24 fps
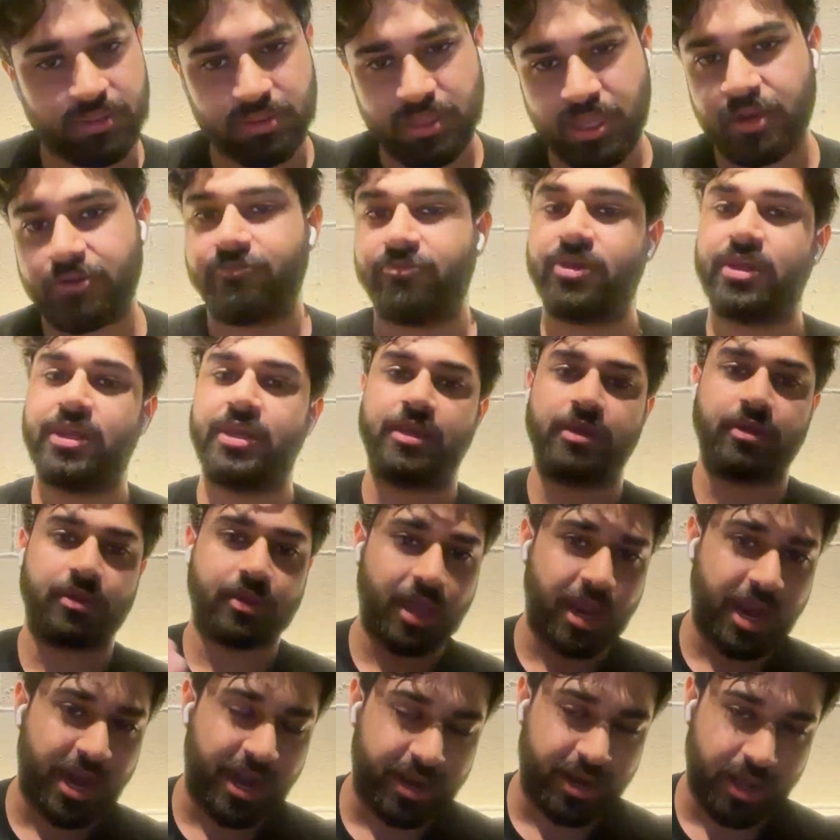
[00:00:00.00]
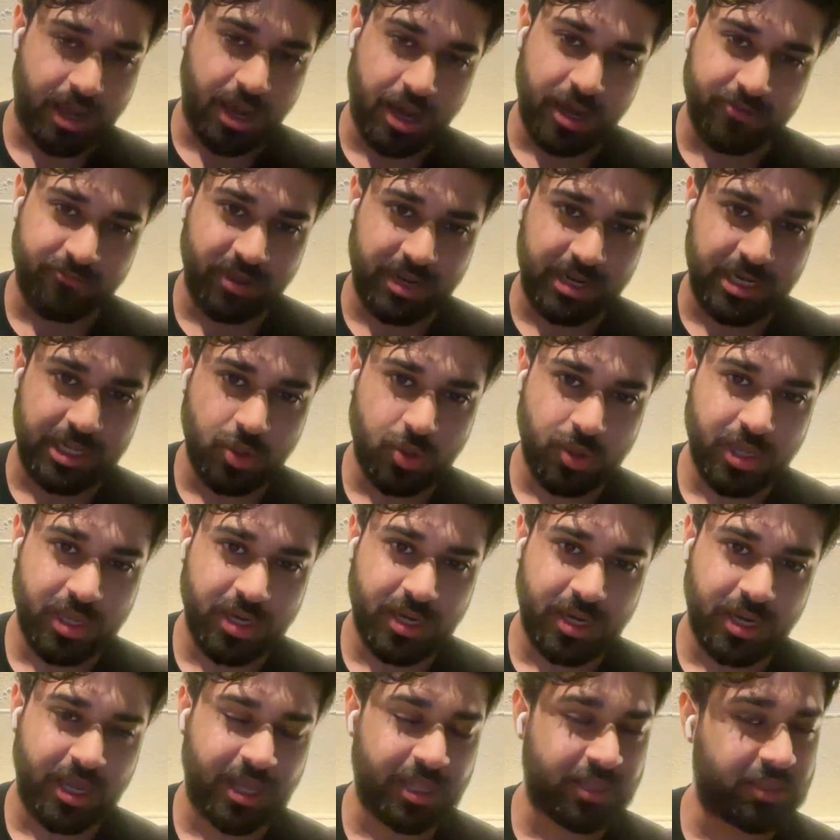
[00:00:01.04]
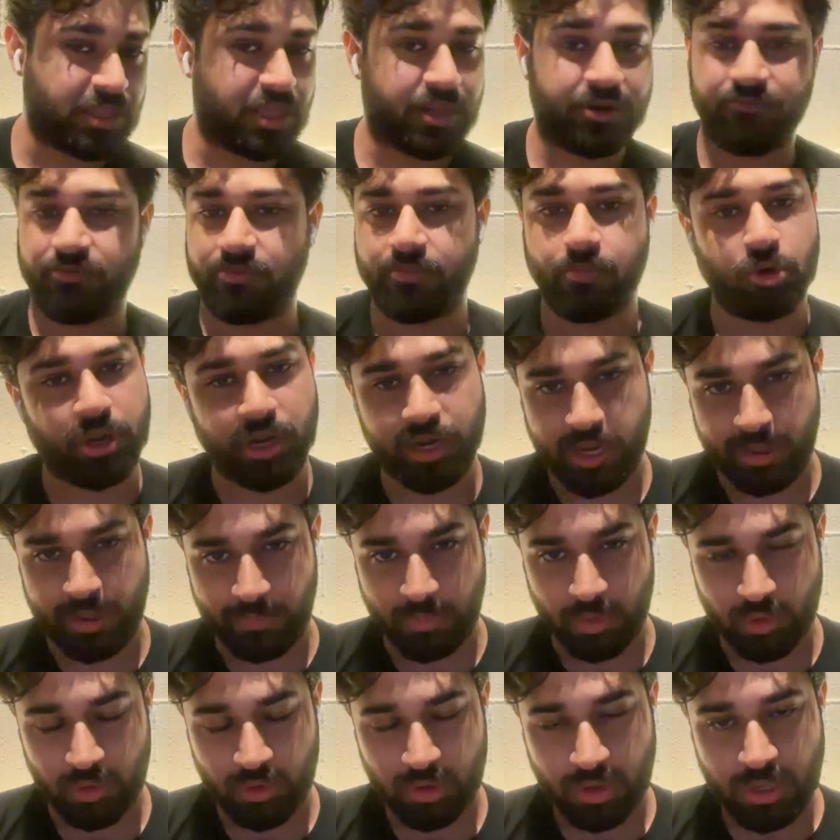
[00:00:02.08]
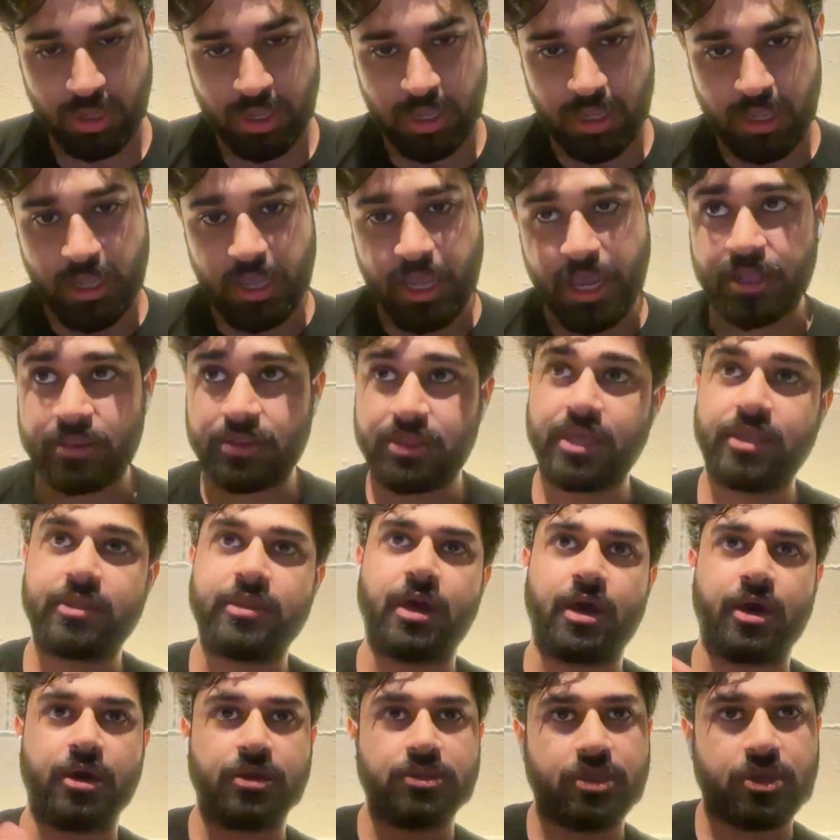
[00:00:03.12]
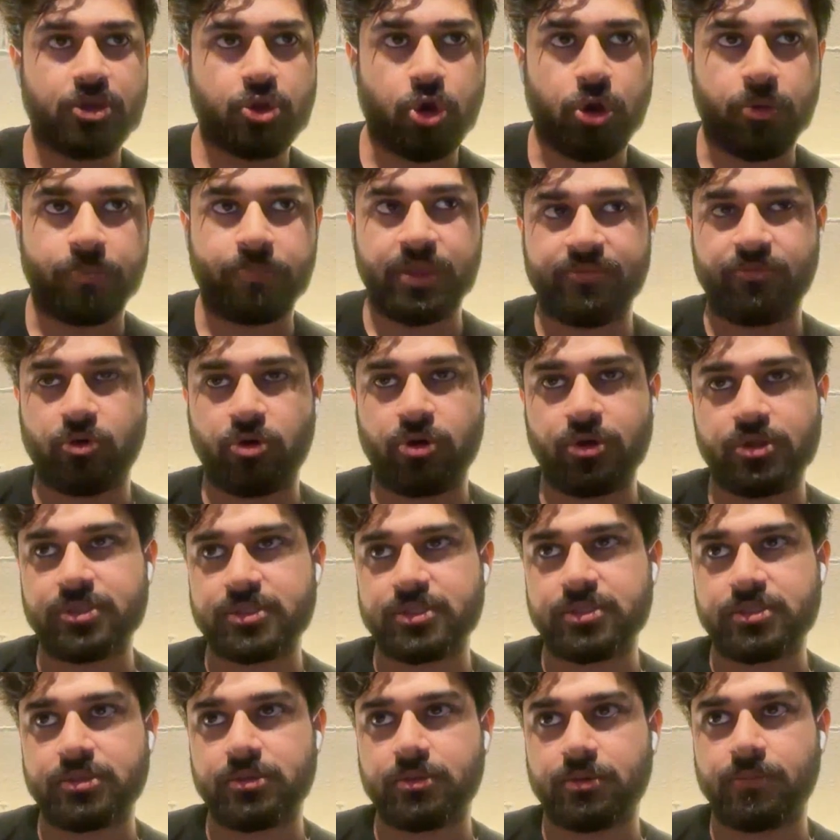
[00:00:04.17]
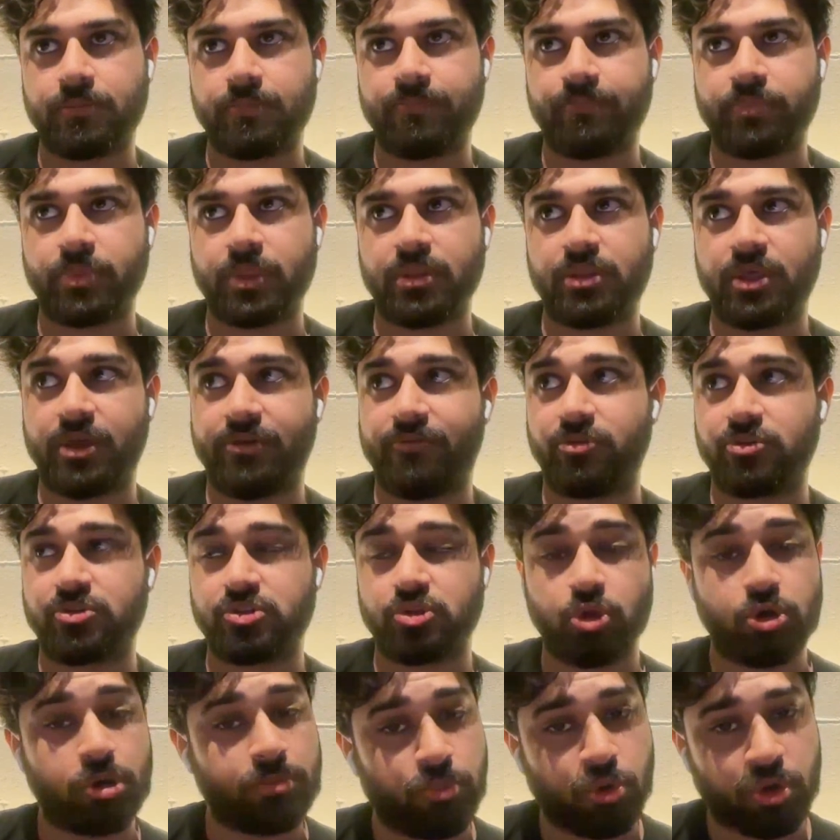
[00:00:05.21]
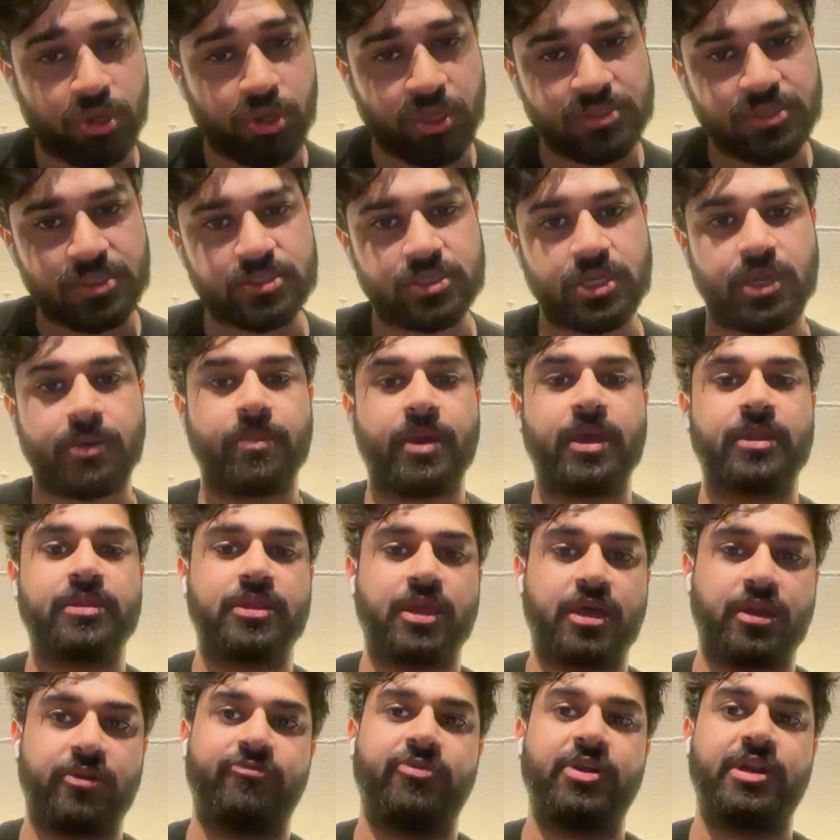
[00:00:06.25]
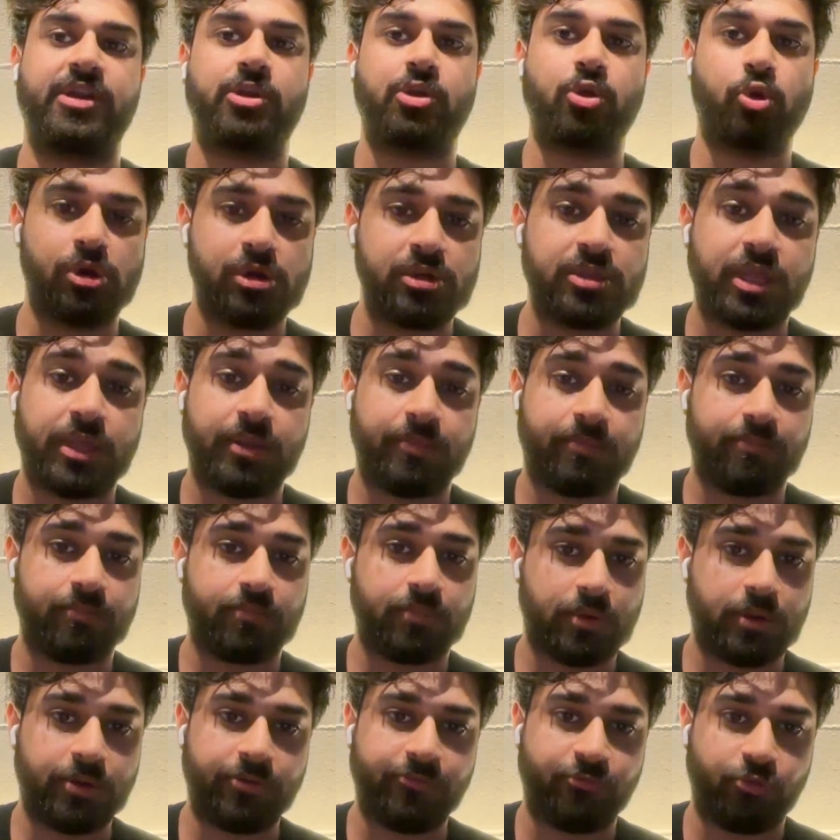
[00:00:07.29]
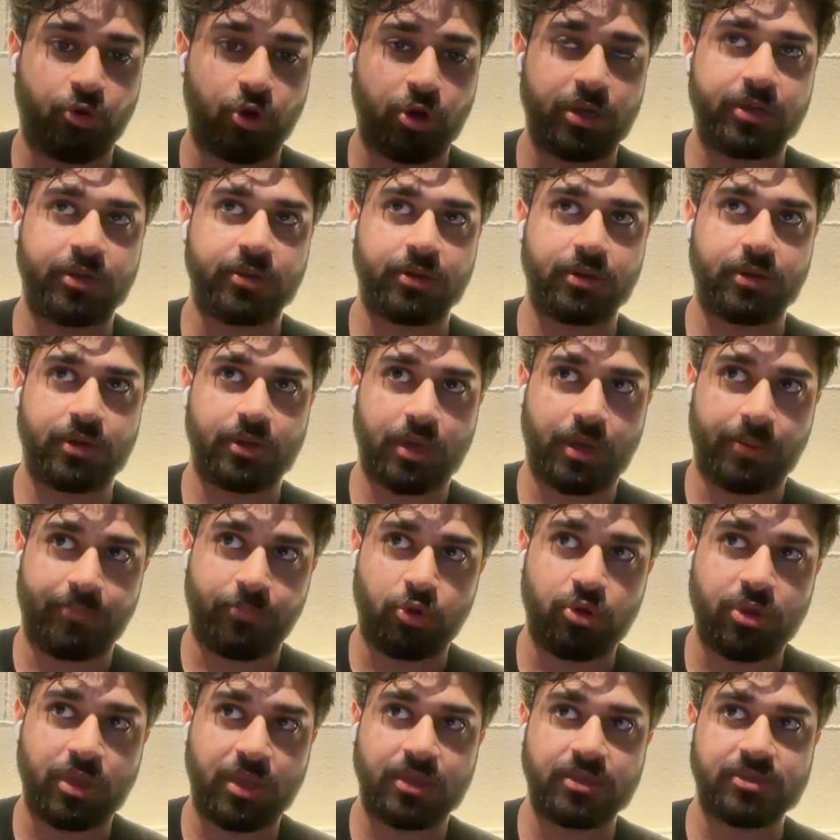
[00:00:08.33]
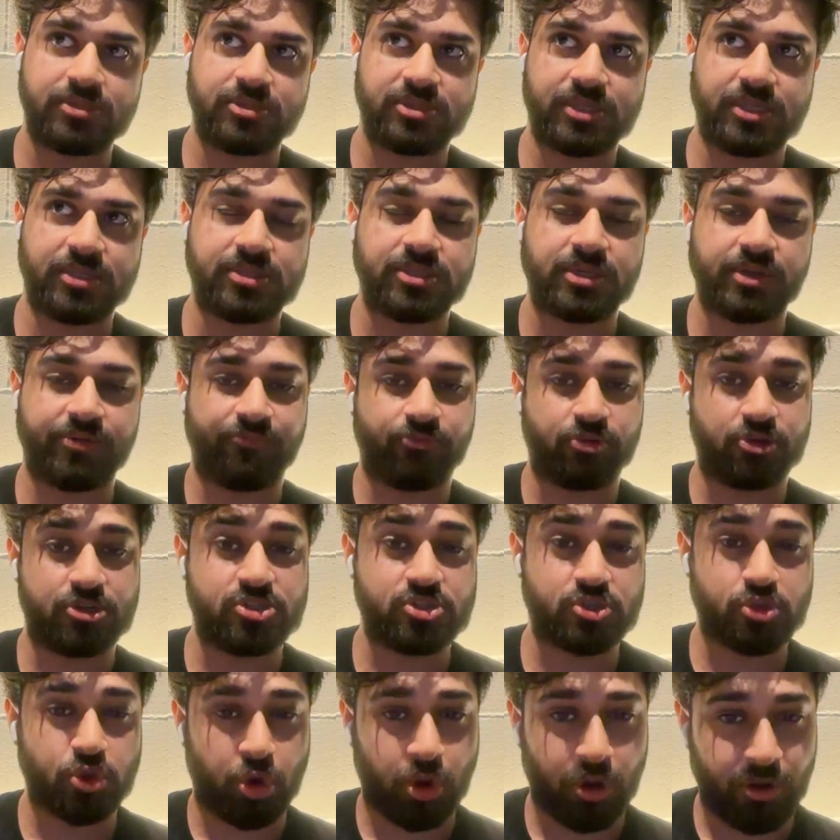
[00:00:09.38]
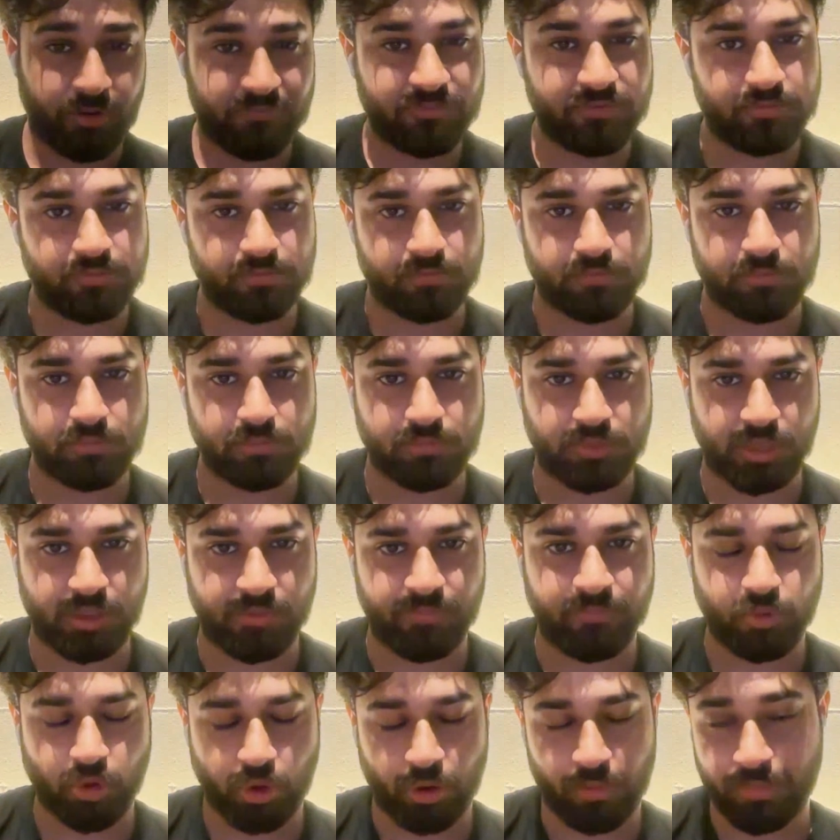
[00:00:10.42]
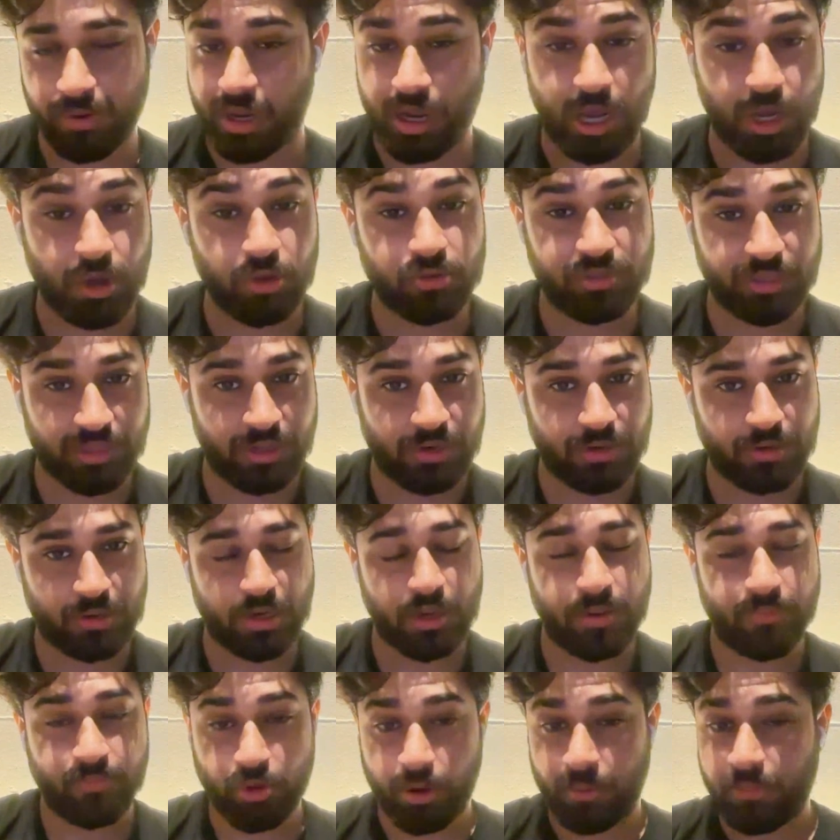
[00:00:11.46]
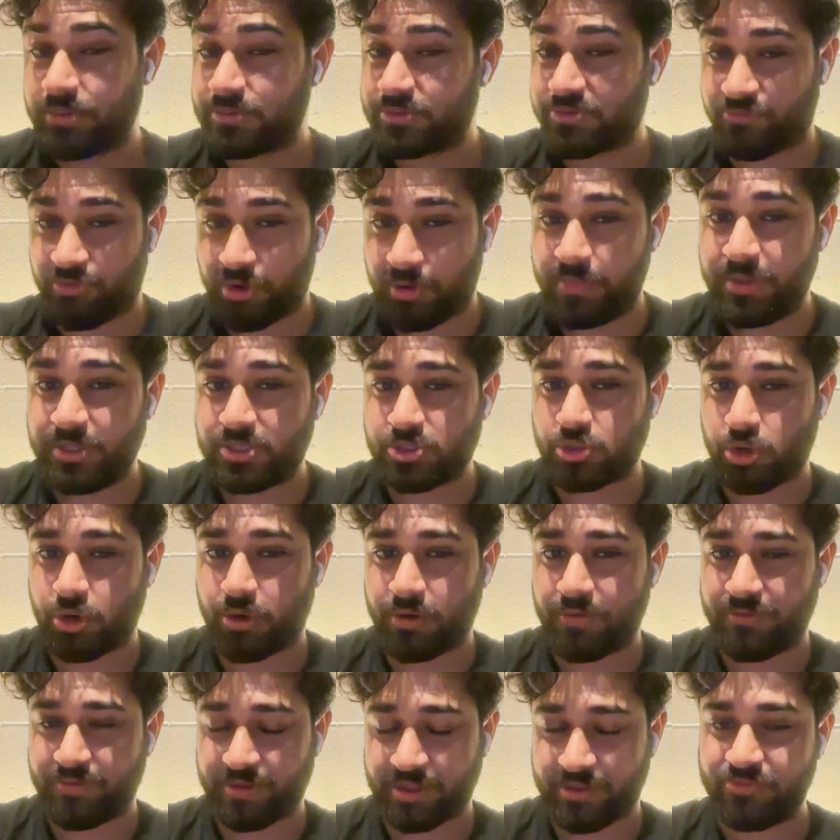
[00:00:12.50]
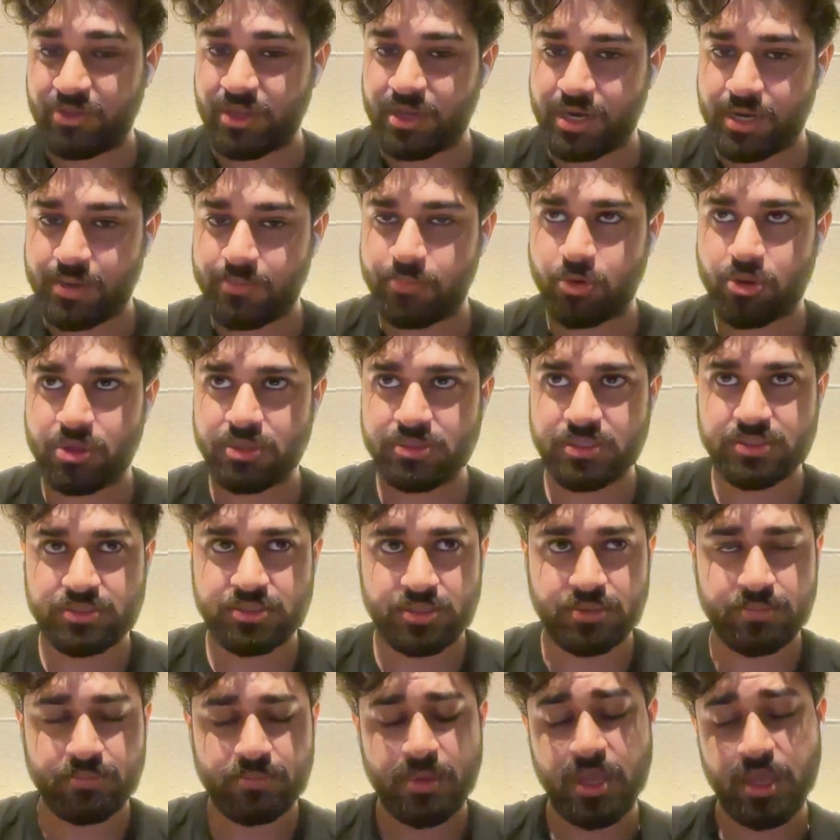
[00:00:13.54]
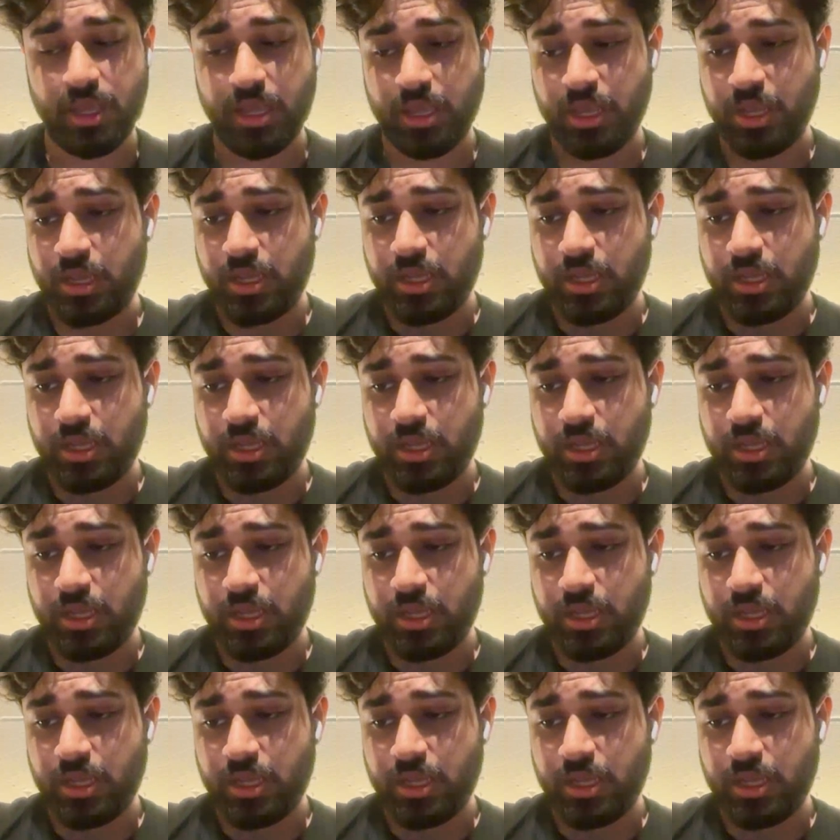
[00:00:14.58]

and then we add our value in, and then we book a demo. And then the other copy was there was no booking system, and then we told them what a booking system would solve how their problems will be solved if they get a booking system.